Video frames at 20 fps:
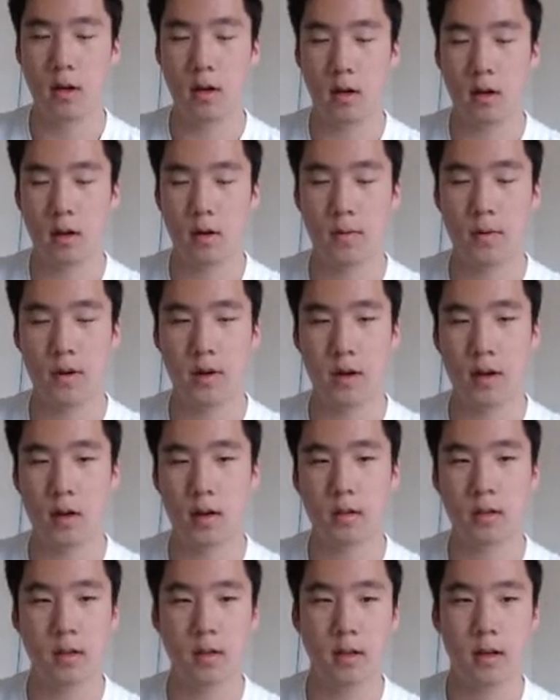are a bit
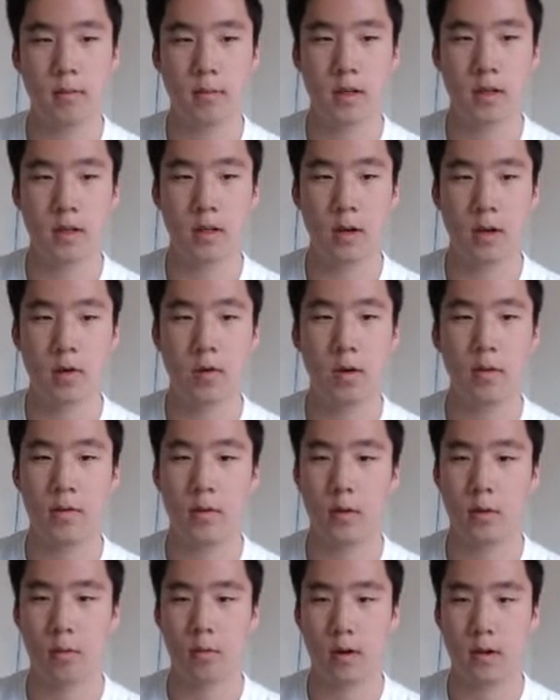hard, let me know if
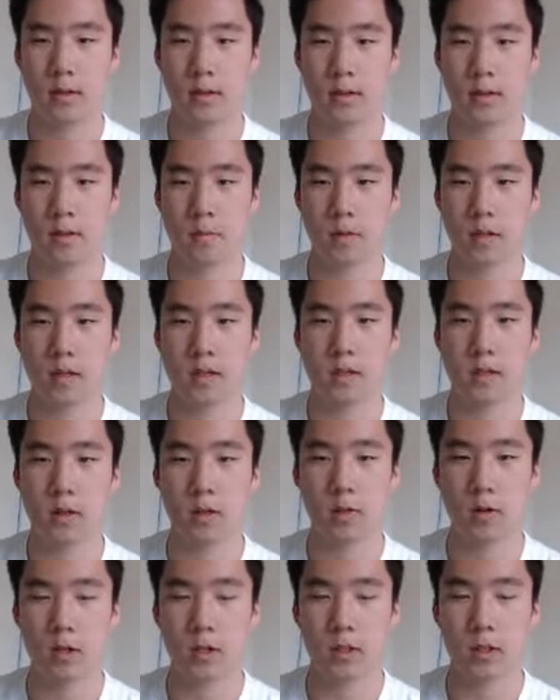you want some easier
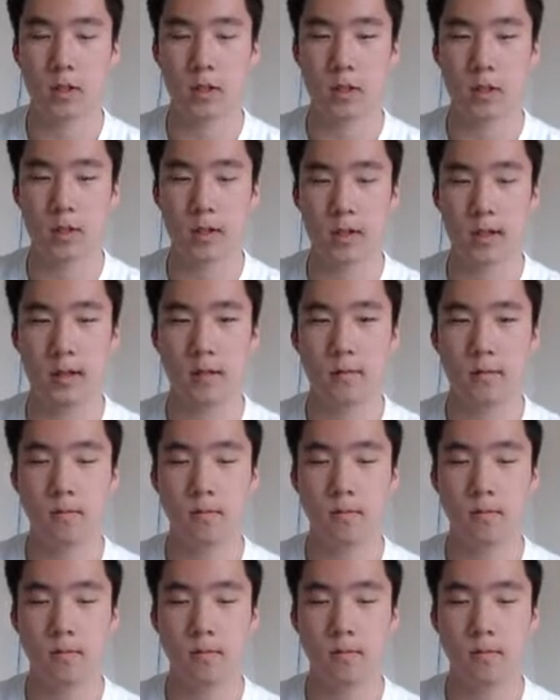questions, okay?